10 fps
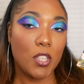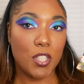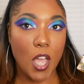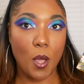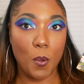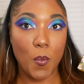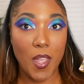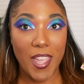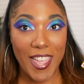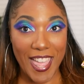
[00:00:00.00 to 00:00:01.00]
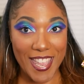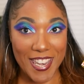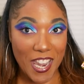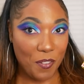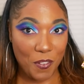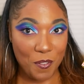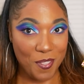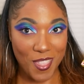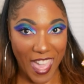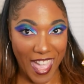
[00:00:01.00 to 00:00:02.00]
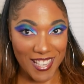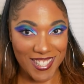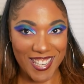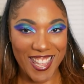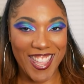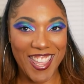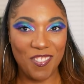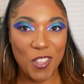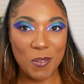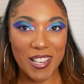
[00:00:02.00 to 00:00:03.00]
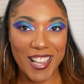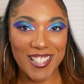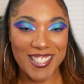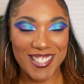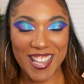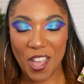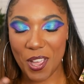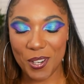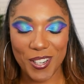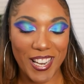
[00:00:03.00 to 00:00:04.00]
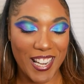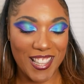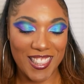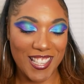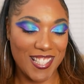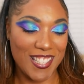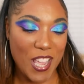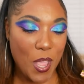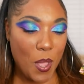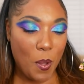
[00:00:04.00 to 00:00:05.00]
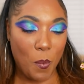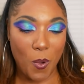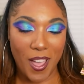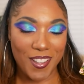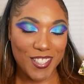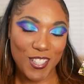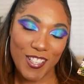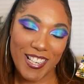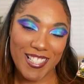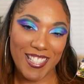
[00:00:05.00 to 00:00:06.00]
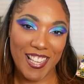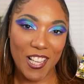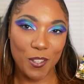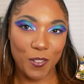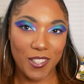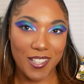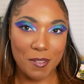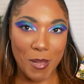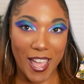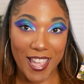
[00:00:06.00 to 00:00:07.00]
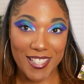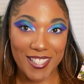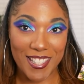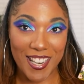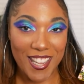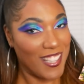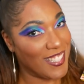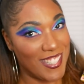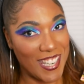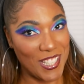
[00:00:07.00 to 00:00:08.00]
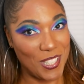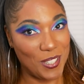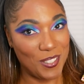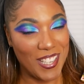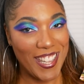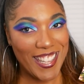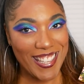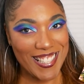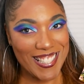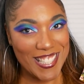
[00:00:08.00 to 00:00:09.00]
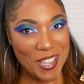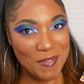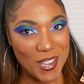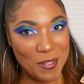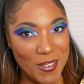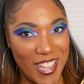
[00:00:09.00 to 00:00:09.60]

So enough of that. If you would like to see how I created this wild and crazy colorful look on my eyes today, then stay tuned because it's coming up